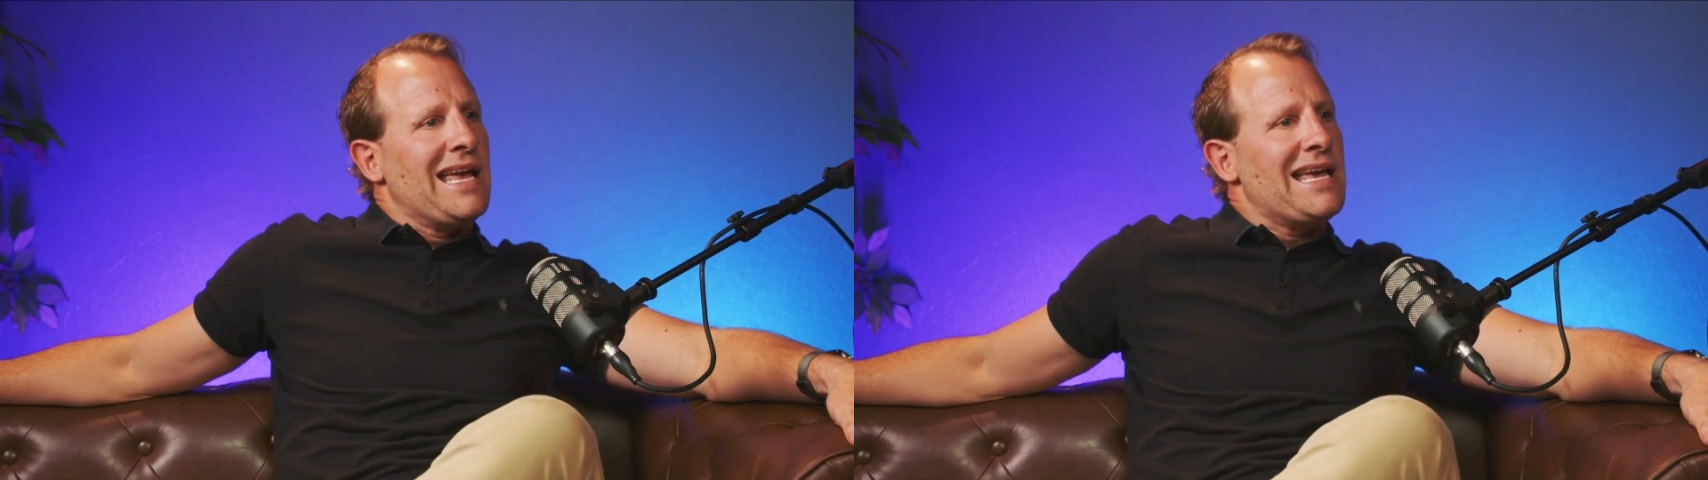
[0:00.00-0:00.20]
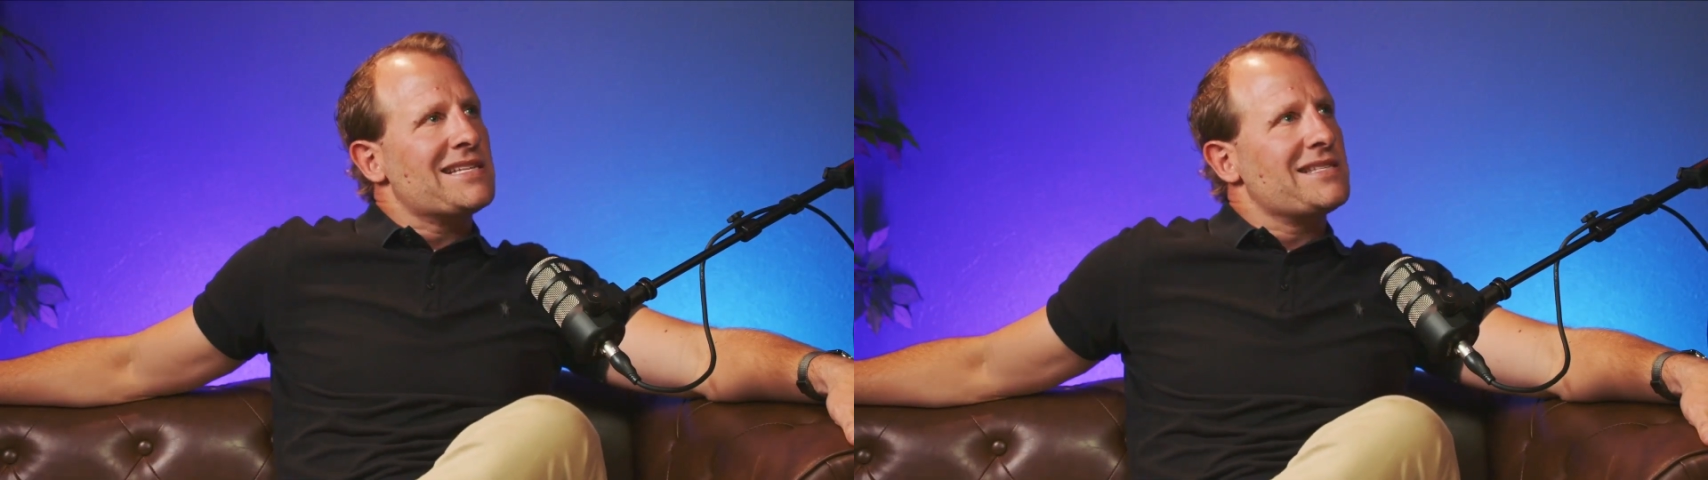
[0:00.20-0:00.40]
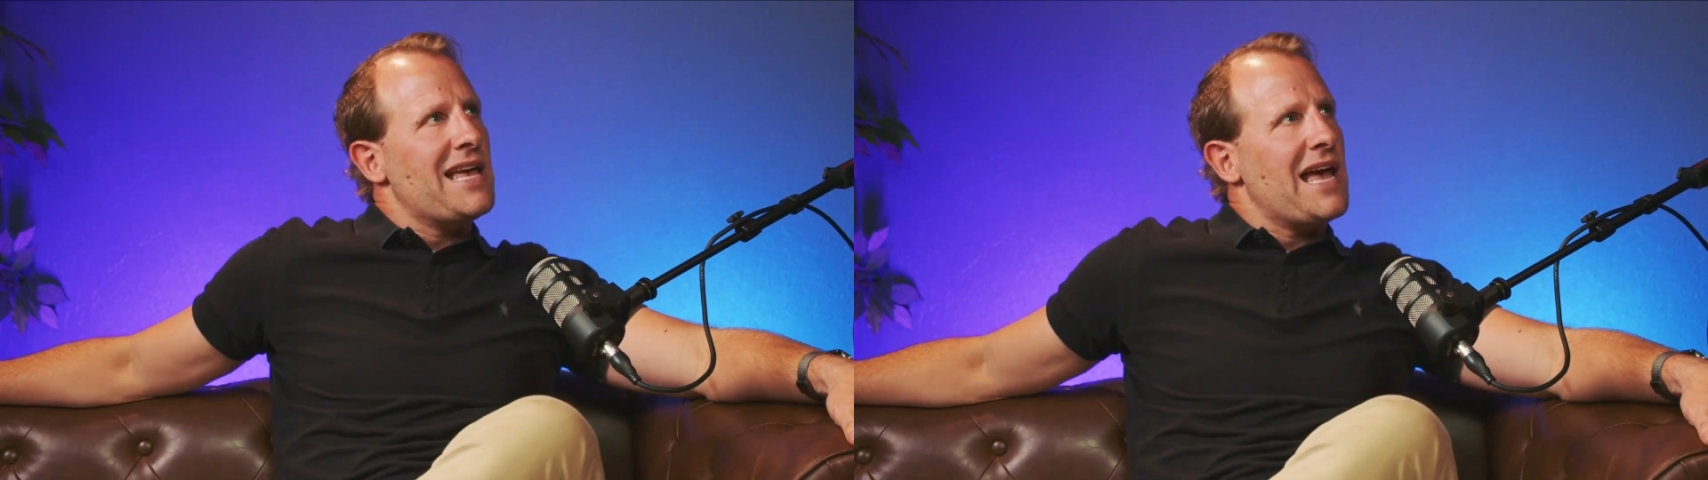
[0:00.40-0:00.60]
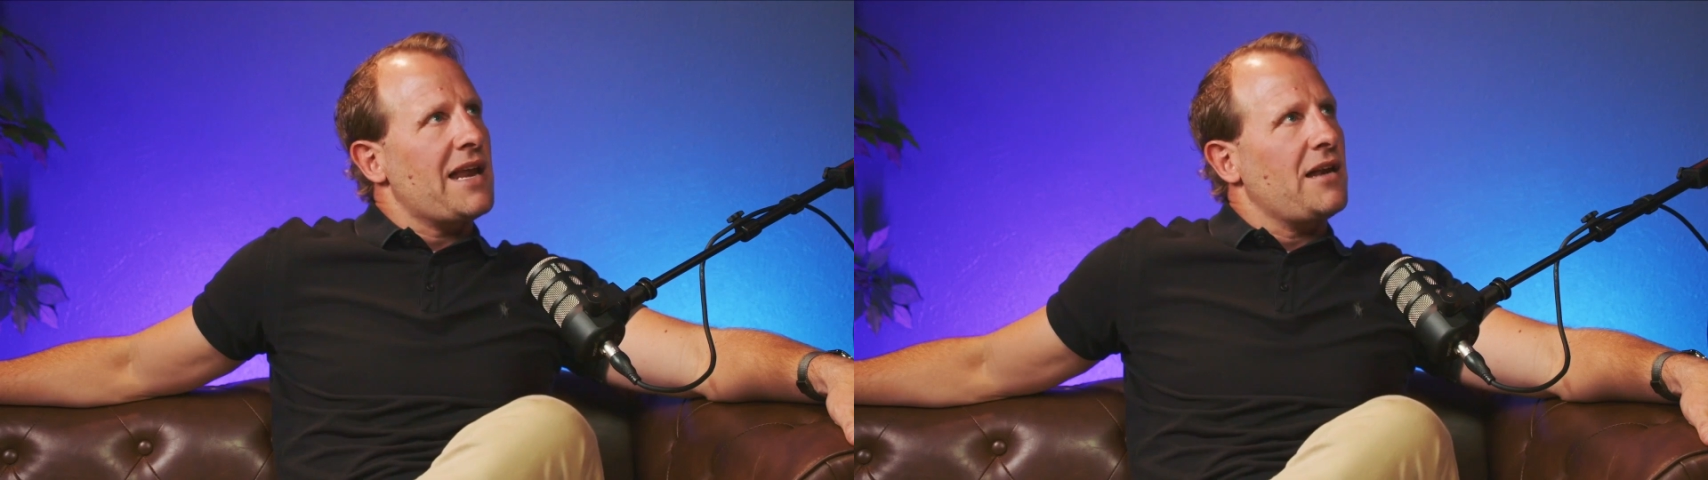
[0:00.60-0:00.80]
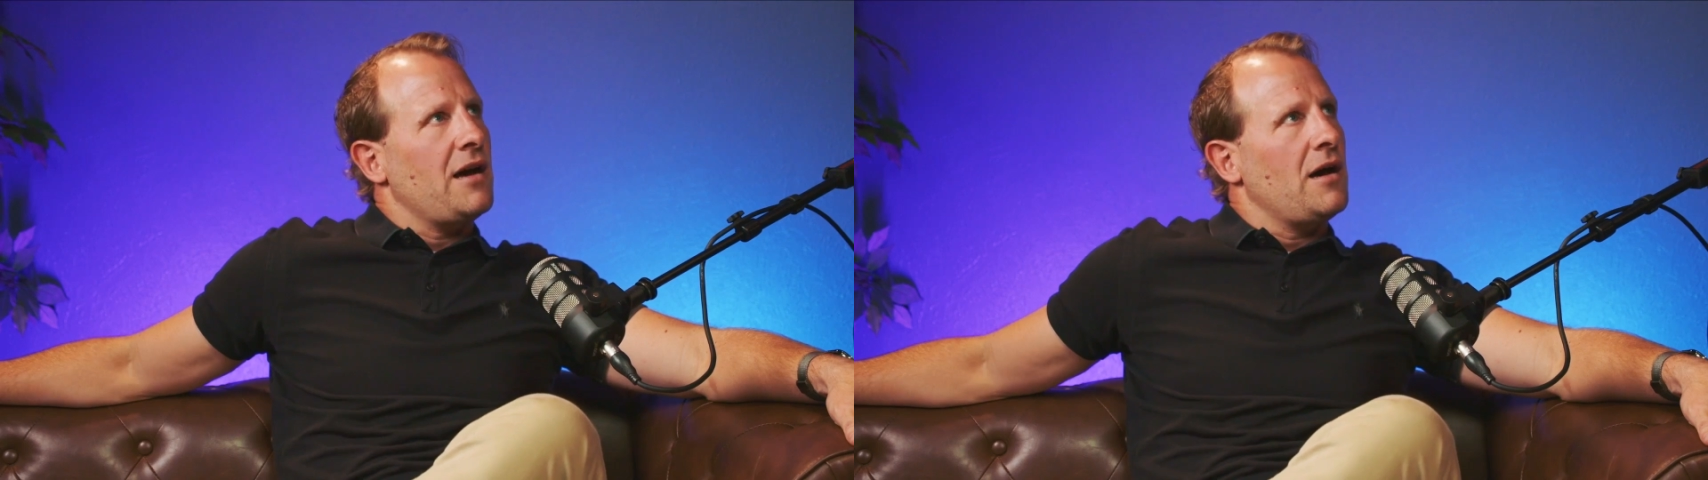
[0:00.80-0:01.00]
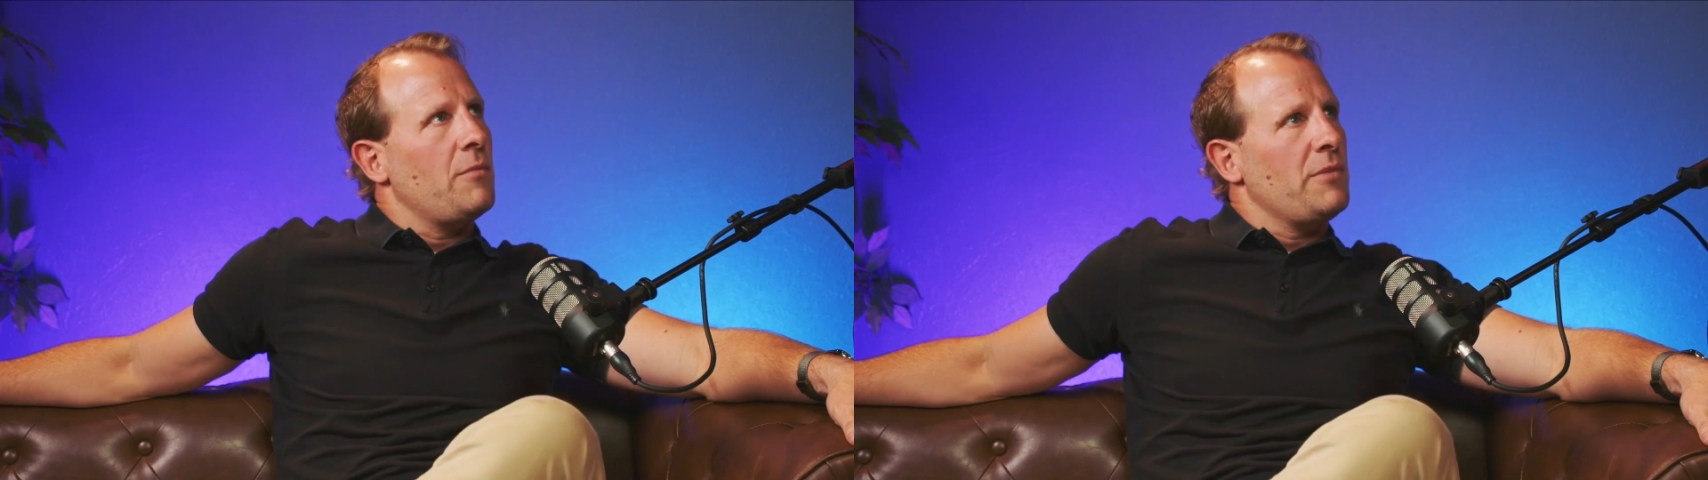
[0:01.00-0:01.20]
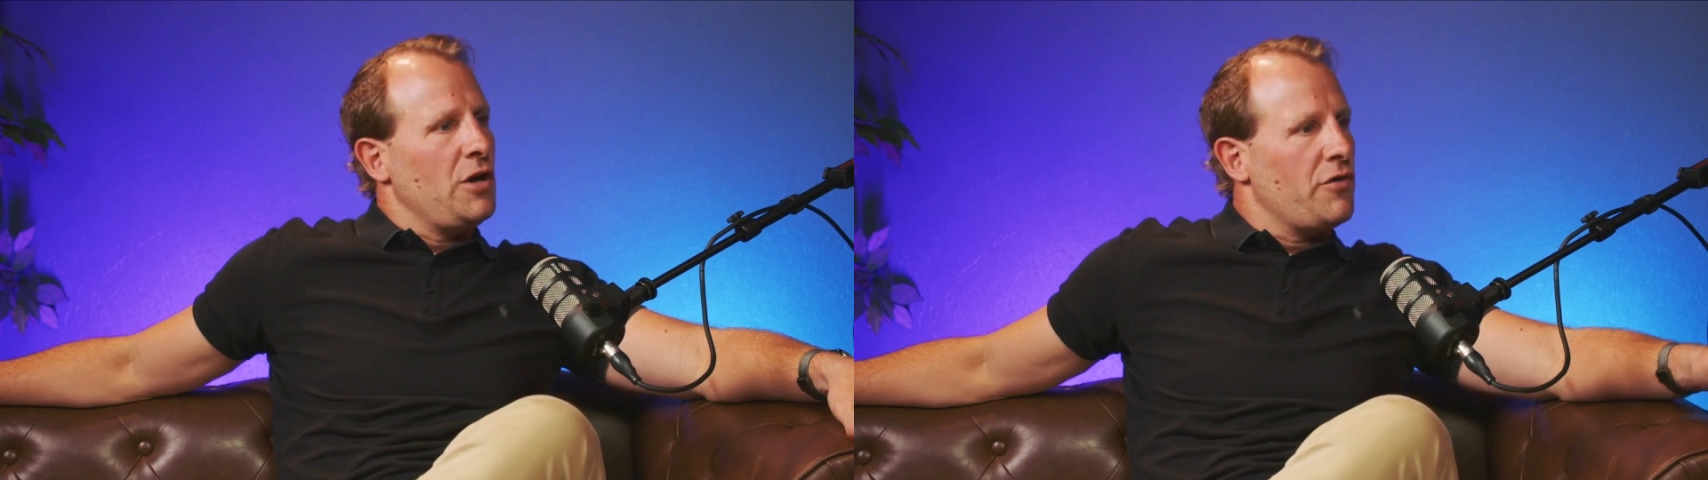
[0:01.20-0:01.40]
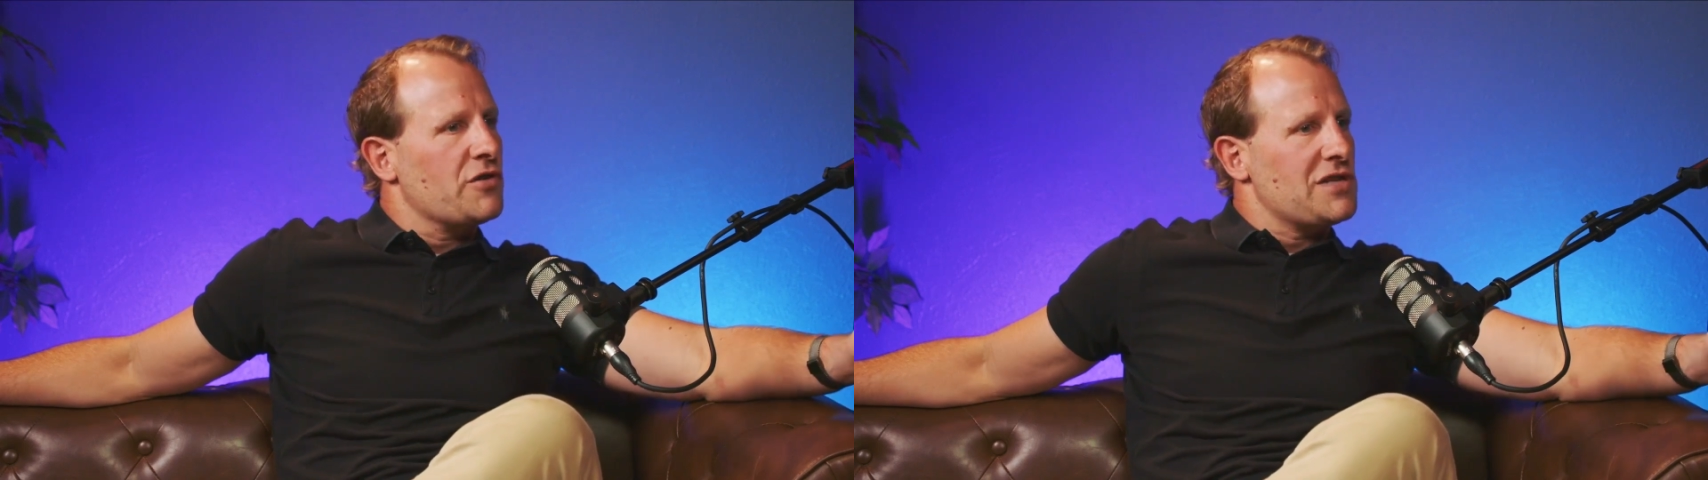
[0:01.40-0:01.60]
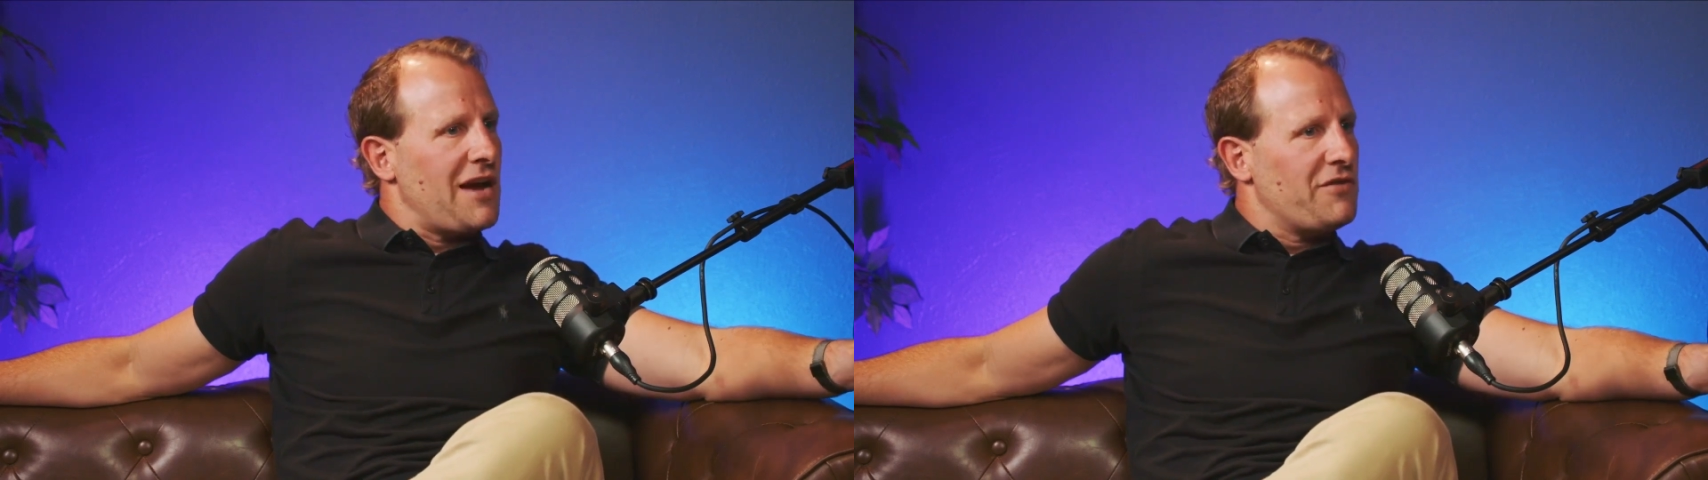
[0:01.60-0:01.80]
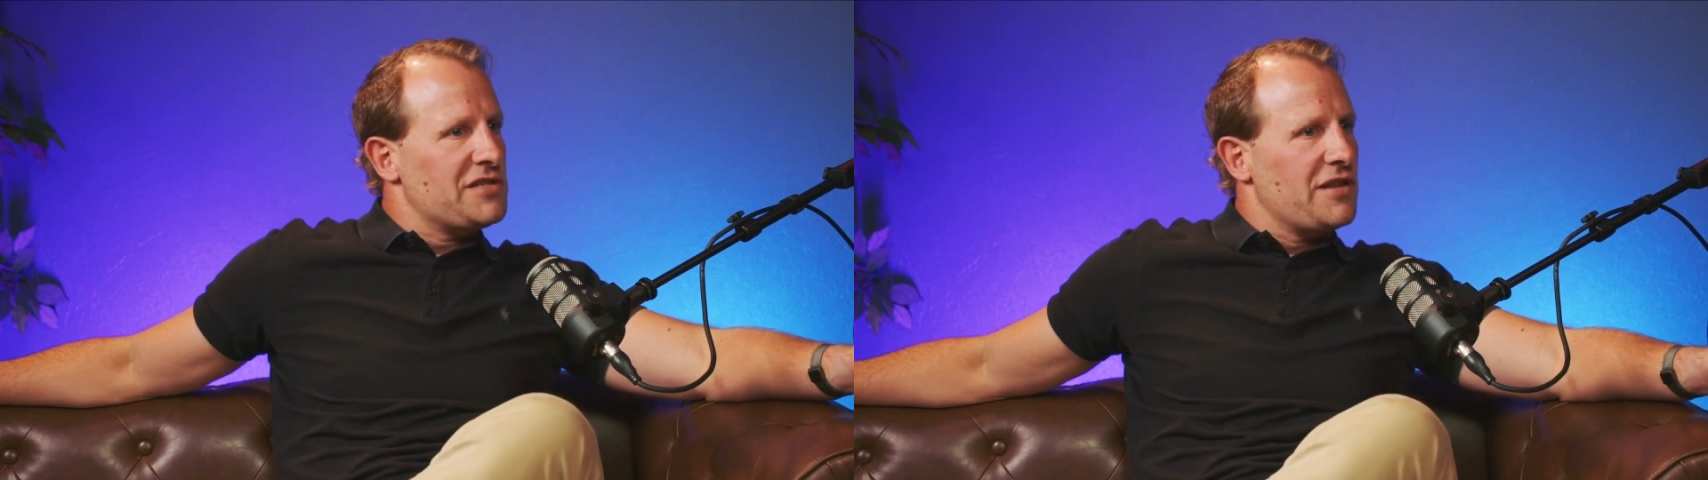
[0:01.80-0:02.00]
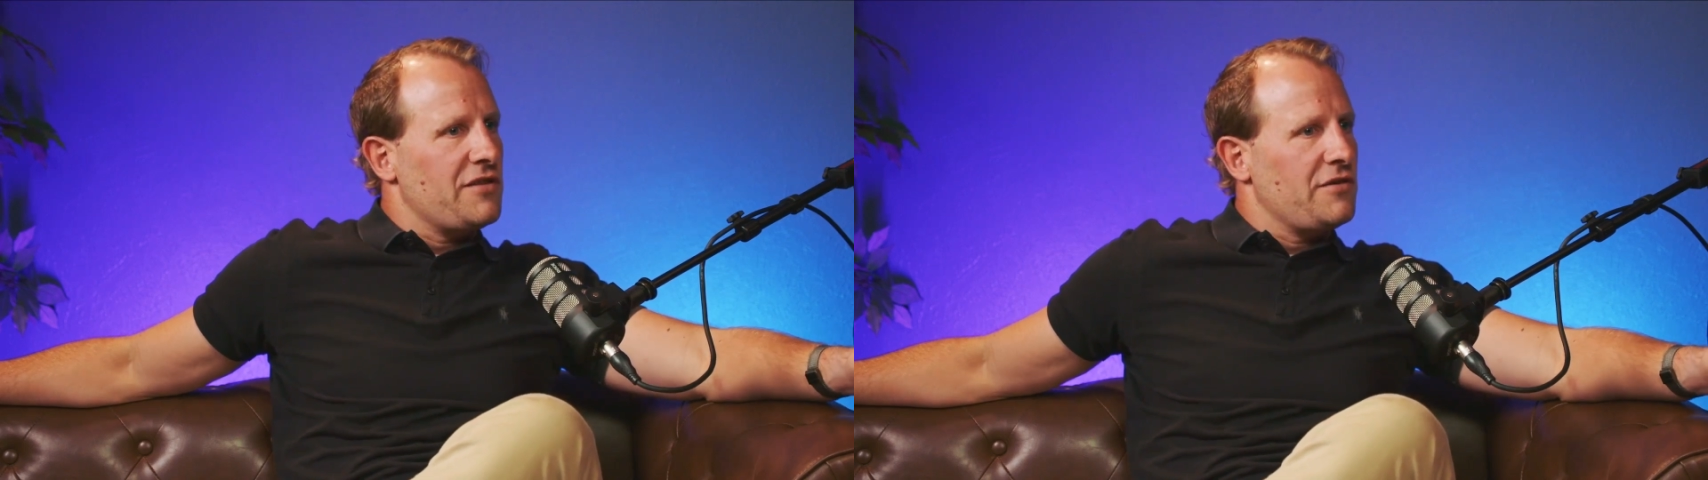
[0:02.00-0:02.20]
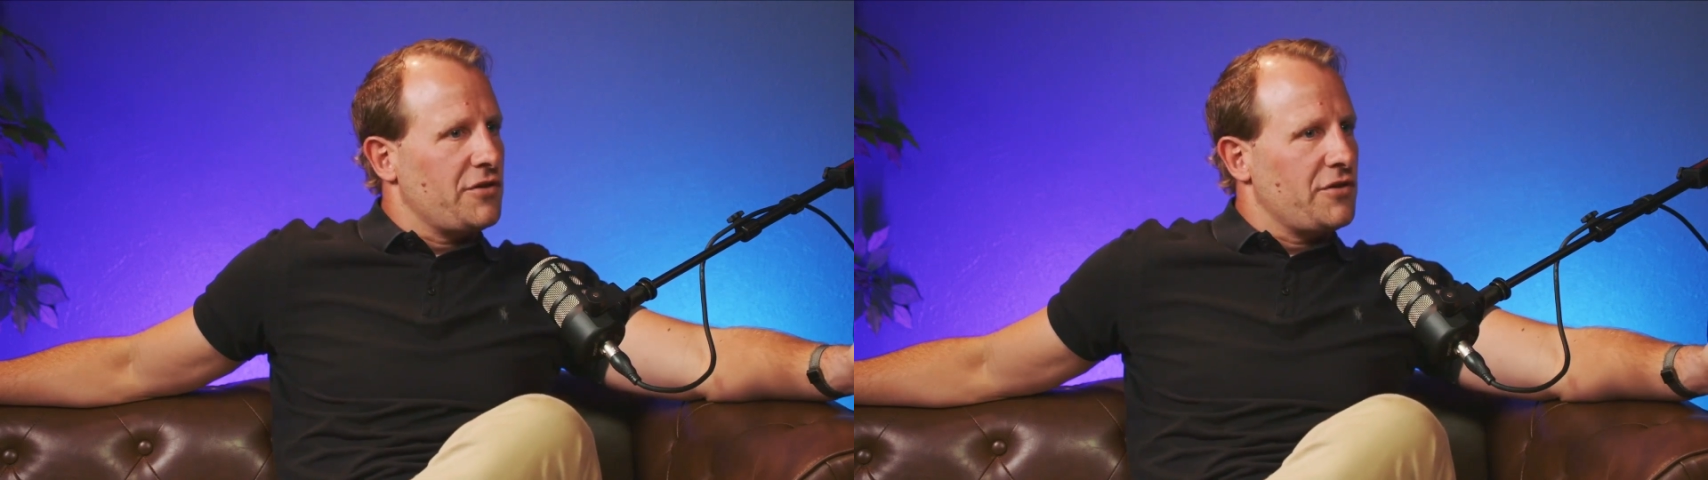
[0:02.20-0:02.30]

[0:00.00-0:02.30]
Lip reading: is that, there's obviously